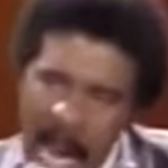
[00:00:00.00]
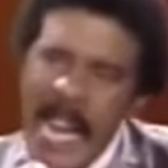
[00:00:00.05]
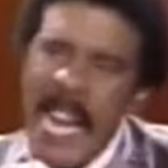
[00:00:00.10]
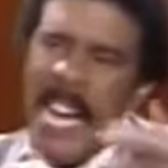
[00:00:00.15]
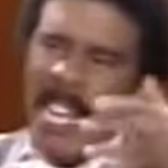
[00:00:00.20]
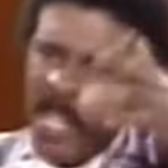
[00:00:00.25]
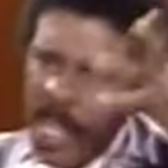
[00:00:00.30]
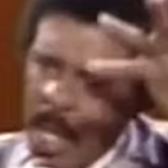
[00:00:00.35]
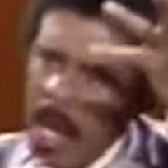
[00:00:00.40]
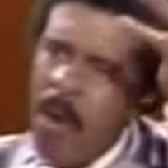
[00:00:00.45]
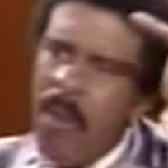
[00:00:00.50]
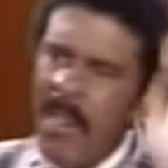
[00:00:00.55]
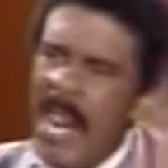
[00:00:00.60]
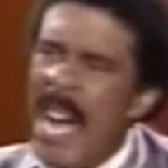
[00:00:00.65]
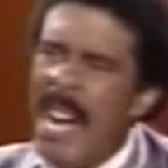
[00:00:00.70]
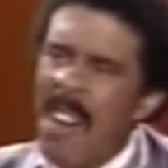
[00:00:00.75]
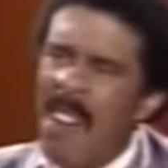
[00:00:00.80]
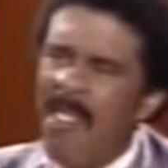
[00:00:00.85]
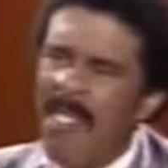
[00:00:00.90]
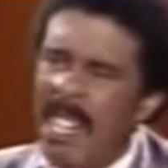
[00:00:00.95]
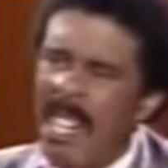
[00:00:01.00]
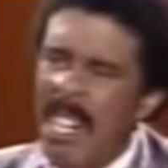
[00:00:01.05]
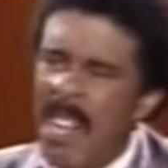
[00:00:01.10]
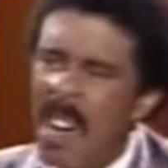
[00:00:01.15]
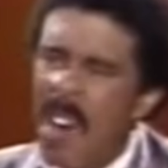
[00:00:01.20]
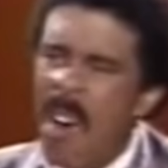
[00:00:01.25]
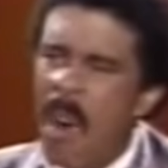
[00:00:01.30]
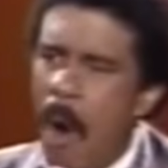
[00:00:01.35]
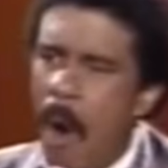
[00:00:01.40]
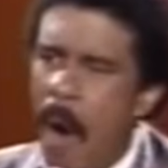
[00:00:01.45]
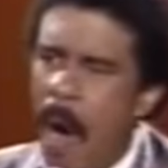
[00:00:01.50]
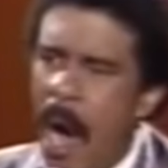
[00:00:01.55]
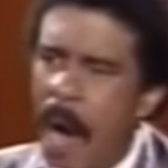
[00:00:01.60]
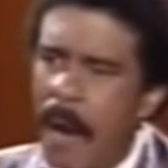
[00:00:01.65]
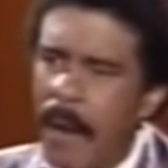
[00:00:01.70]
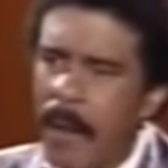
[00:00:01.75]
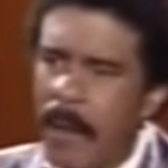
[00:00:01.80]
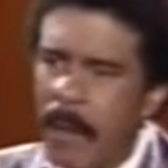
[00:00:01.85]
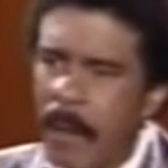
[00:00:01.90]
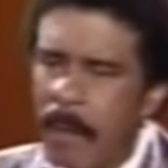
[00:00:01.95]
got to go knock on the door.
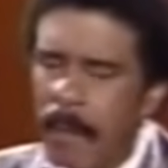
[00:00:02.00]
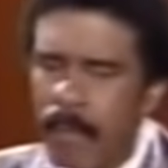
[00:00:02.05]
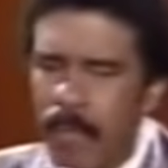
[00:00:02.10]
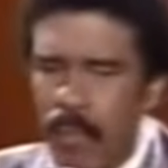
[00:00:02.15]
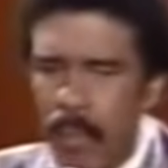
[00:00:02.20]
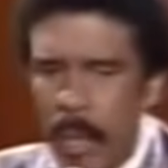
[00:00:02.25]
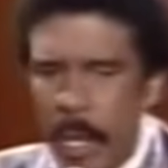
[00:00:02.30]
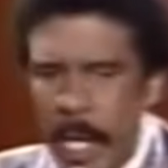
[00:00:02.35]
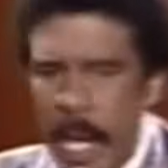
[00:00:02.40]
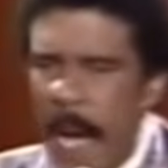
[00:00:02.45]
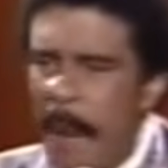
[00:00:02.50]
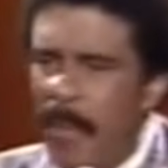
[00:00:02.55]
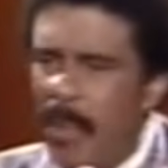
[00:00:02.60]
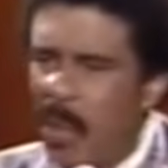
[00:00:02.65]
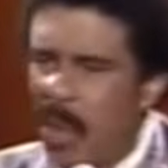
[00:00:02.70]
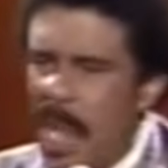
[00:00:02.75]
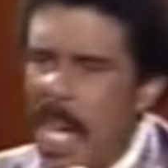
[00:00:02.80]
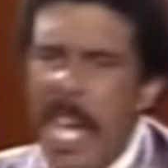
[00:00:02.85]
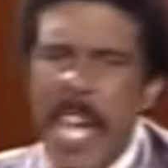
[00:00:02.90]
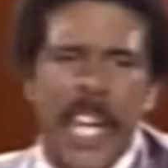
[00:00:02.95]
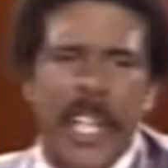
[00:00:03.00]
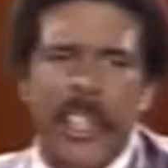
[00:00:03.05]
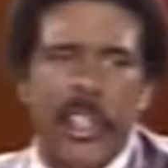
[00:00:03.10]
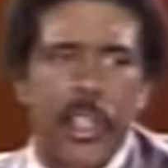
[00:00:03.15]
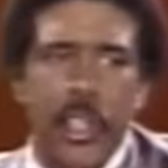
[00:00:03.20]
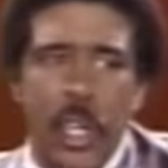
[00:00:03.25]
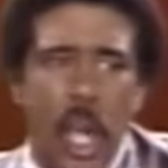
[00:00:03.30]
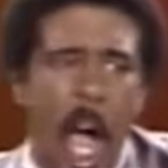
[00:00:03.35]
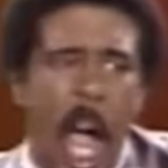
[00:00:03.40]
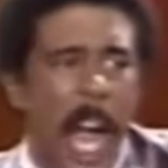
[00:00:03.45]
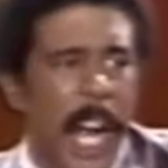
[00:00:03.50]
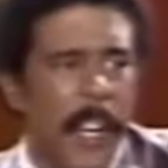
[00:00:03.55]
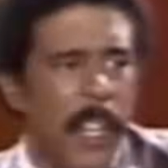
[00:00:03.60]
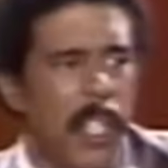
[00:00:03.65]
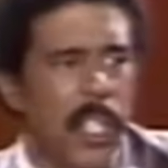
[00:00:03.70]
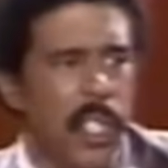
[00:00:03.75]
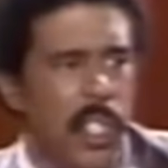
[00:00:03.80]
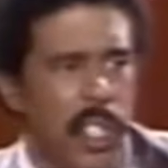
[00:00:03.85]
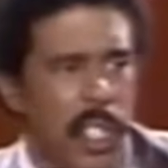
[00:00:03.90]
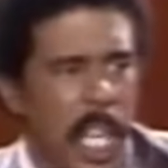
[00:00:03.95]
Now I'm scared. It's dark
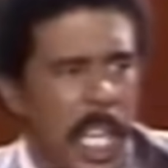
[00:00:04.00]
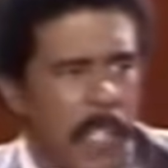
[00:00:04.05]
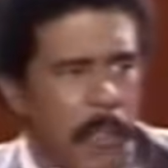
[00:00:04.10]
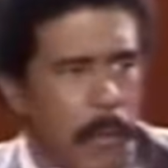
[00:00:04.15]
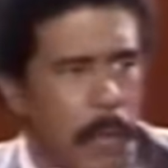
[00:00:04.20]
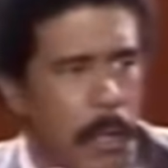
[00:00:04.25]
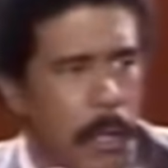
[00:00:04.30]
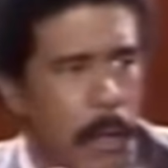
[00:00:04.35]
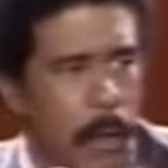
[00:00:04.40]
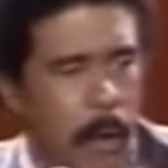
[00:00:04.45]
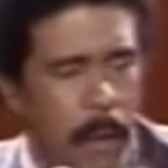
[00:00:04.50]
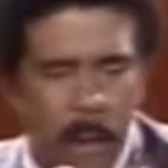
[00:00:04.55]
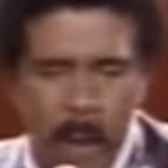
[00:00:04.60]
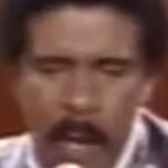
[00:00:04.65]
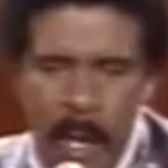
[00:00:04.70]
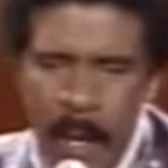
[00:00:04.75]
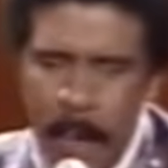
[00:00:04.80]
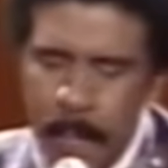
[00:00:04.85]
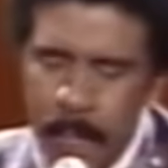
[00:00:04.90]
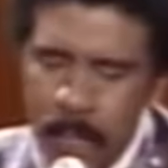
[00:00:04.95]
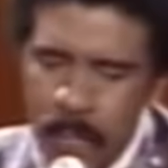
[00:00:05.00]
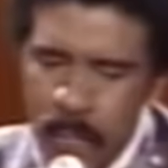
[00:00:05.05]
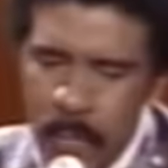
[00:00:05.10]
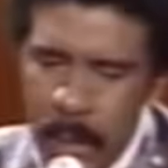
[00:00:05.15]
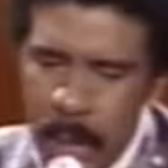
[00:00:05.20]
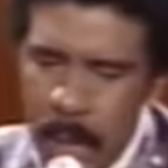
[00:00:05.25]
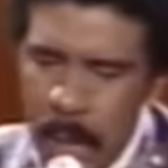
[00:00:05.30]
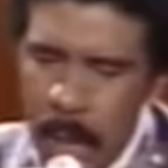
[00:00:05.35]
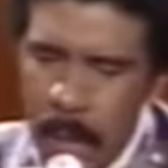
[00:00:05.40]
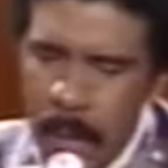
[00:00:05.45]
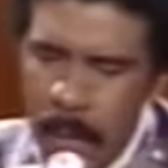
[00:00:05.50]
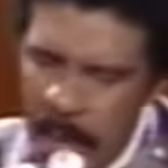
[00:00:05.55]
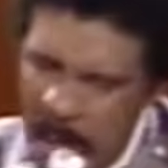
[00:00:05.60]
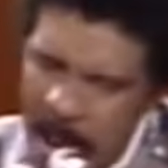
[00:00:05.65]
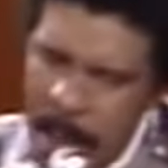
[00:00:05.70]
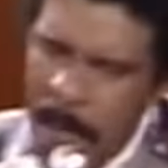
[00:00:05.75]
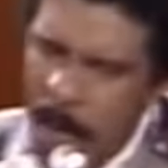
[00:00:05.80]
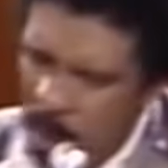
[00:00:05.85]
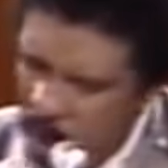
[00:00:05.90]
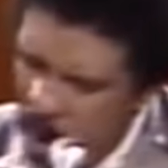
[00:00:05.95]
and shit, you know. But
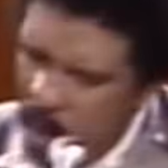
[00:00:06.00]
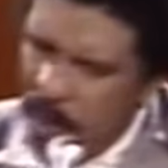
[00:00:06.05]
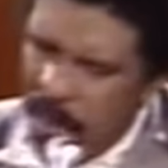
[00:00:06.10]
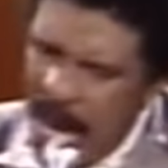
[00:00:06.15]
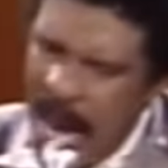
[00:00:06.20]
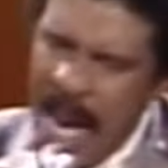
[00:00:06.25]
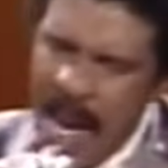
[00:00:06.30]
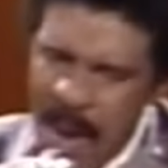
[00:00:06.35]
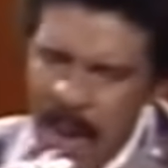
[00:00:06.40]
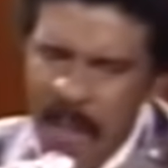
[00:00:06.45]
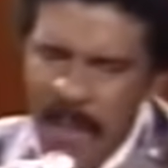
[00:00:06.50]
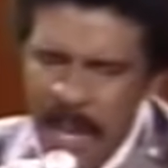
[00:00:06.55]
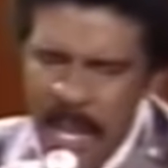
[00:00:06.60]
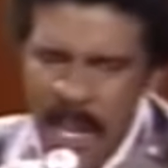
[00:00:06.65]
I'm gonna go knock on the